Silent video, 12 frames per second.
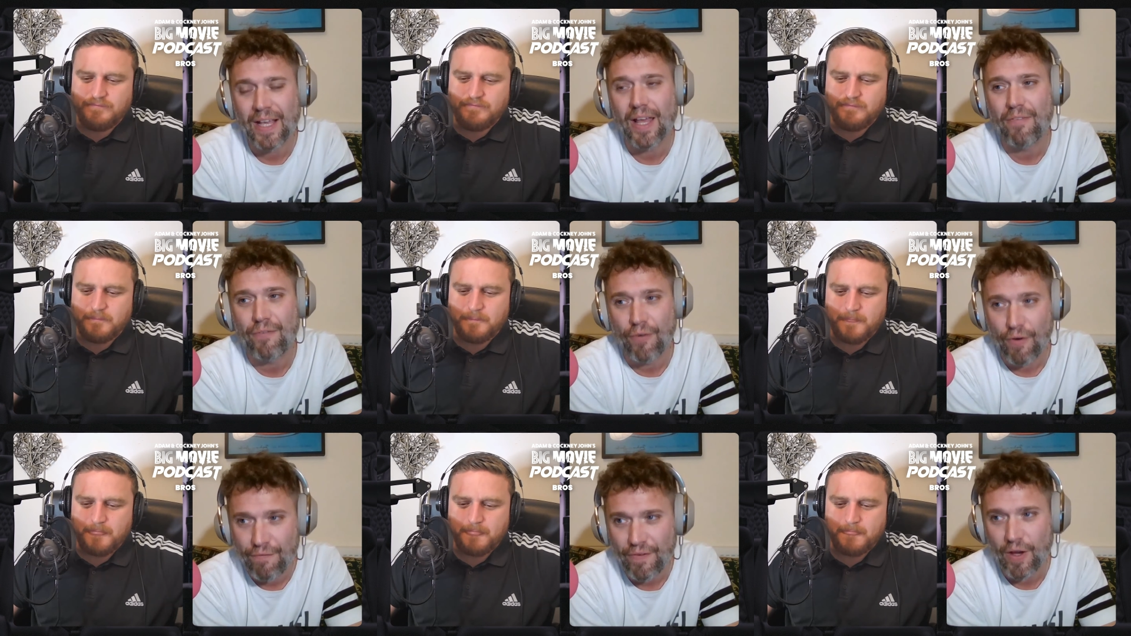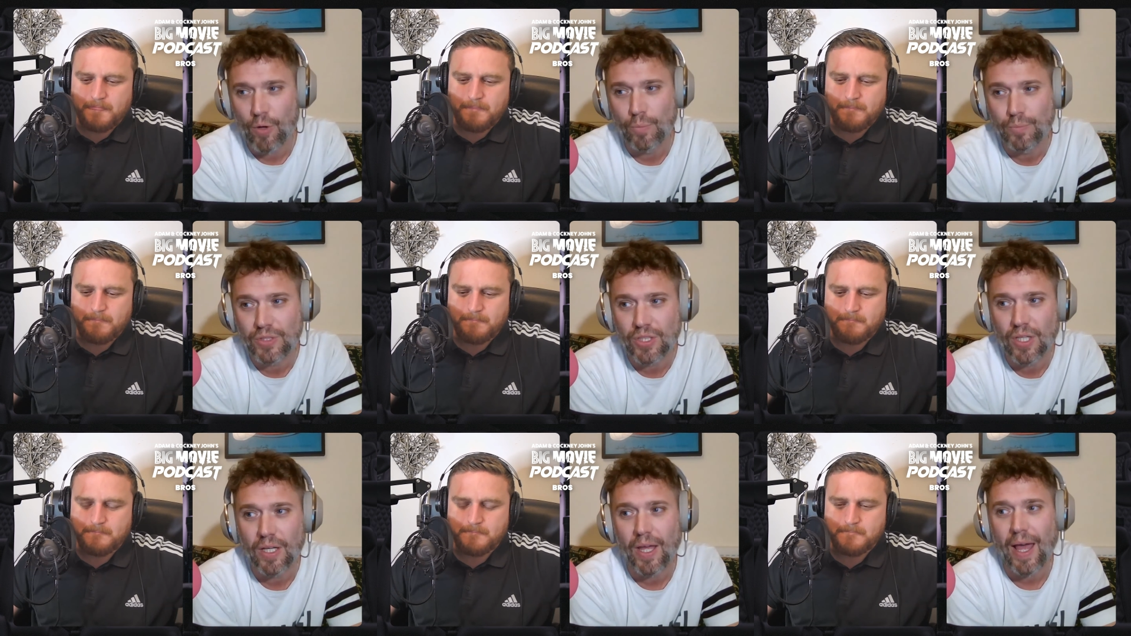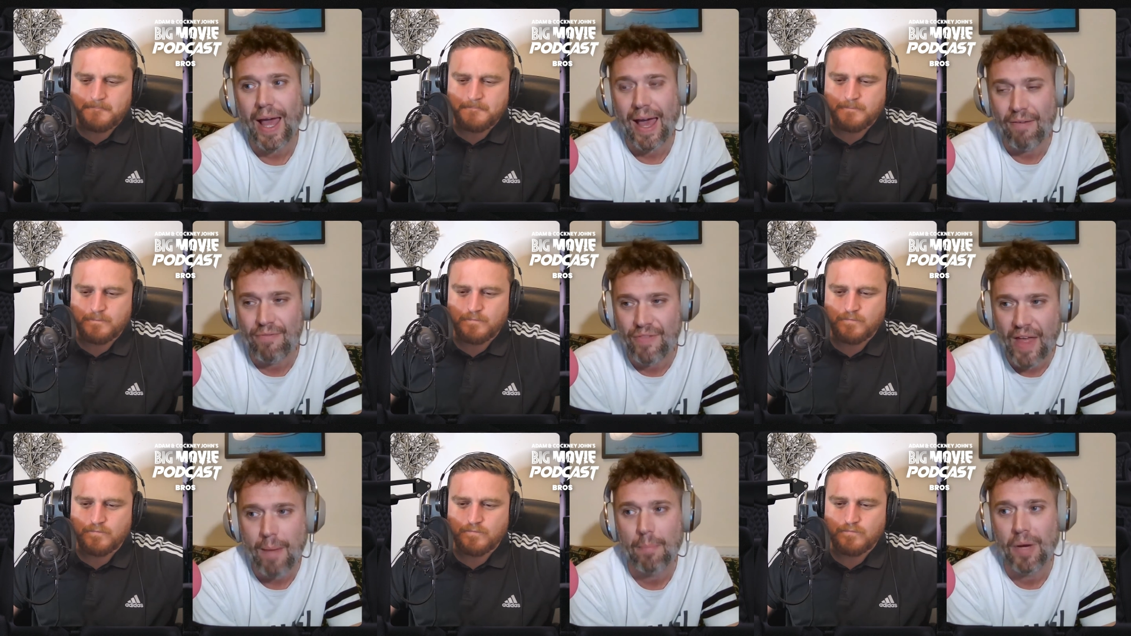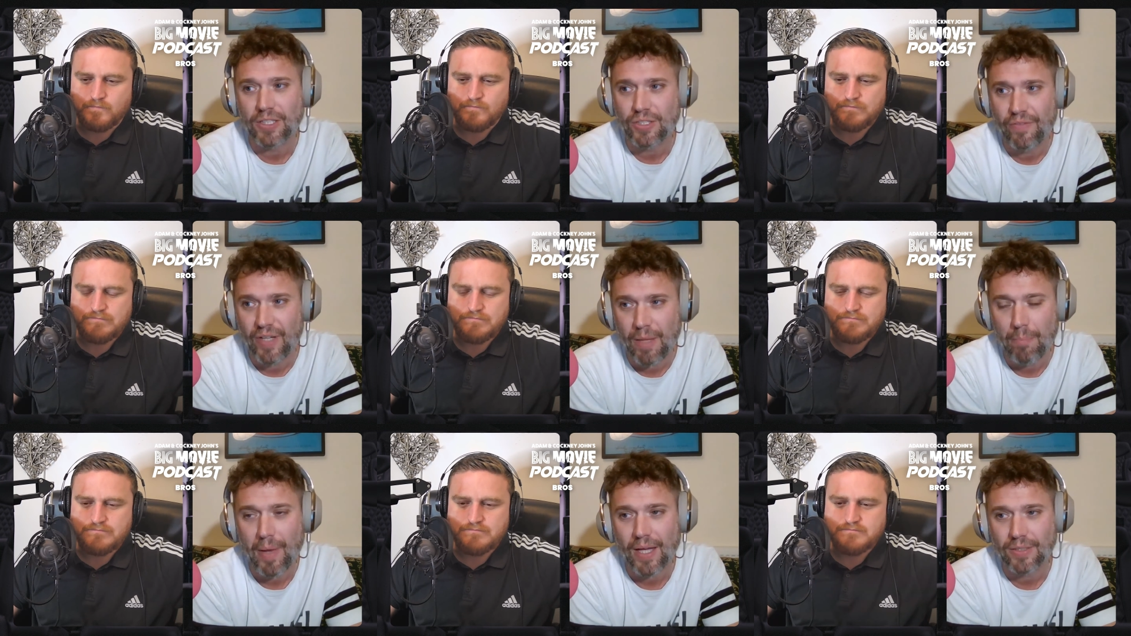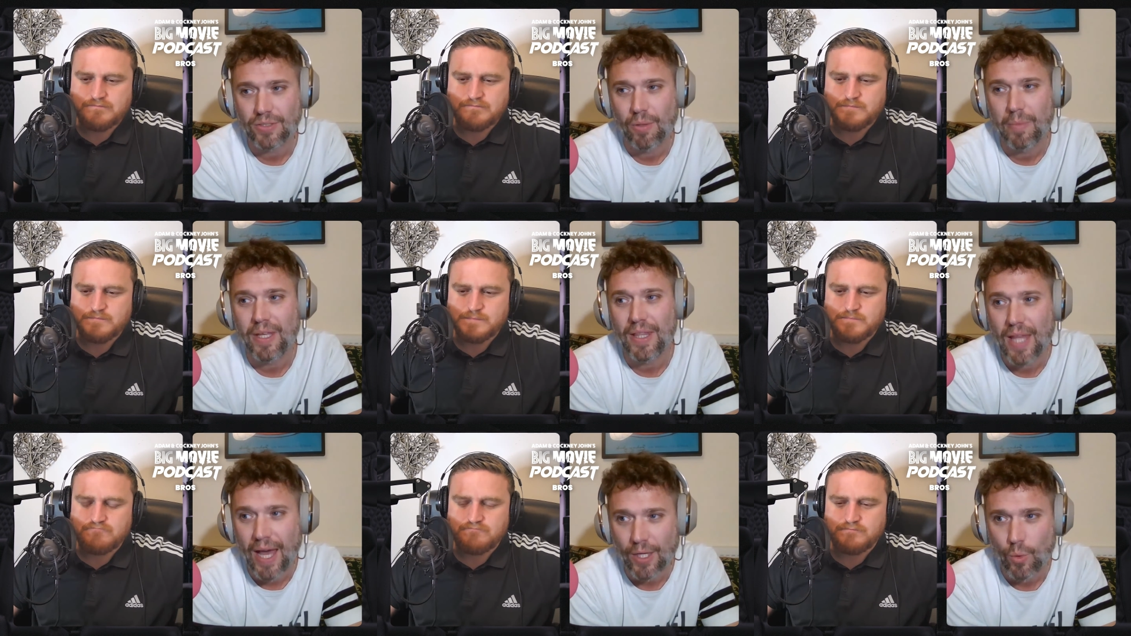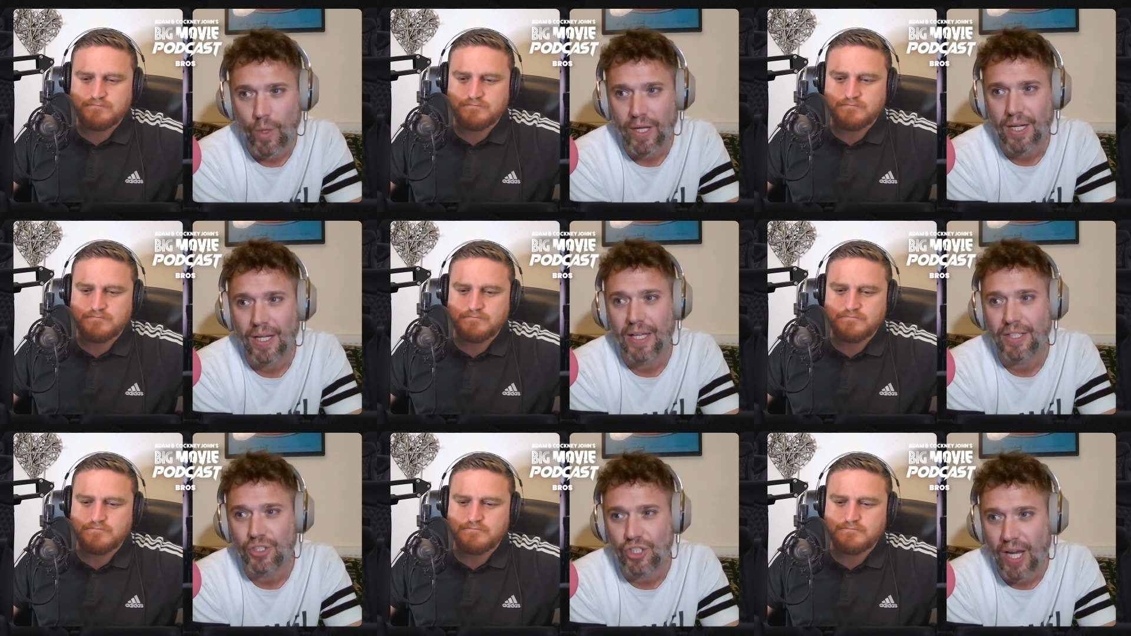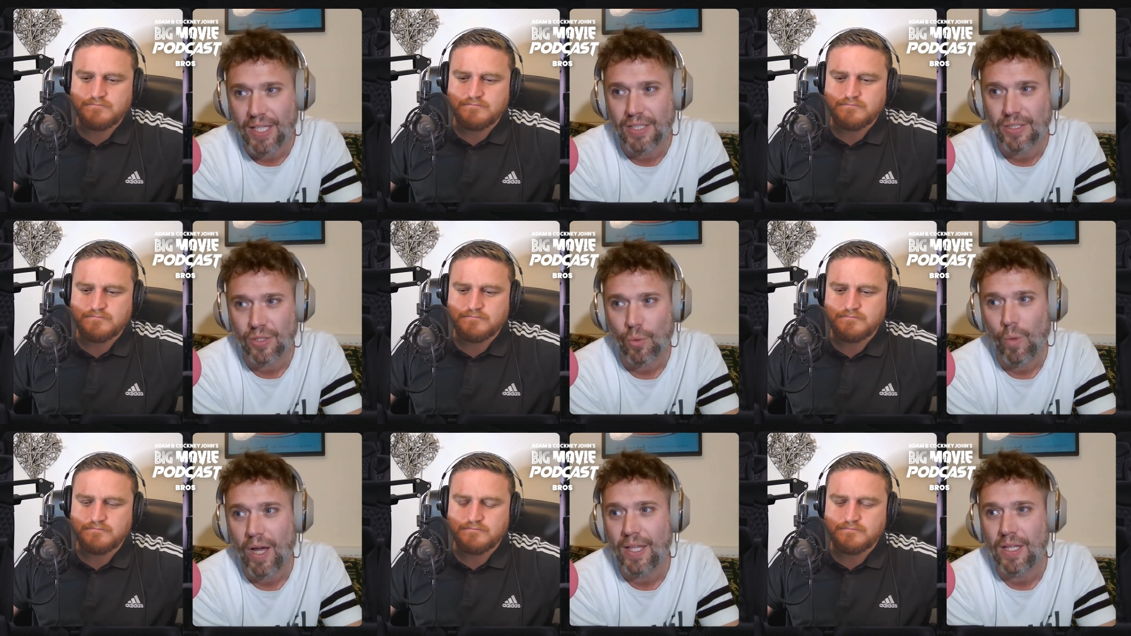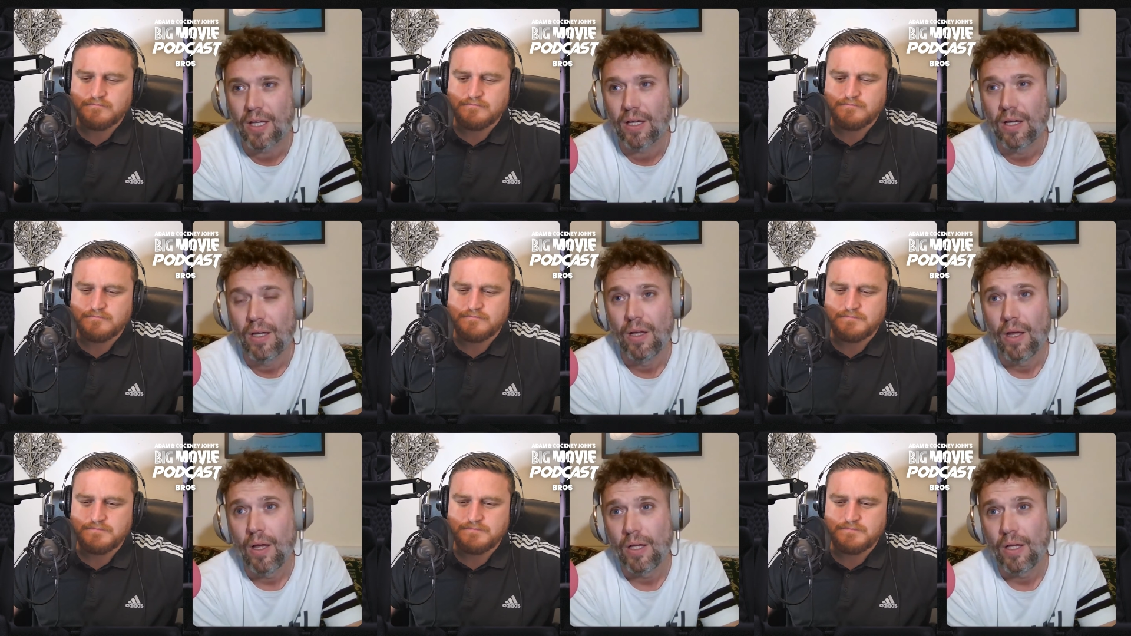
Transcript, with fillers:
Speaker 1: the for a film to have that much of an impact on me that quickly and change the way that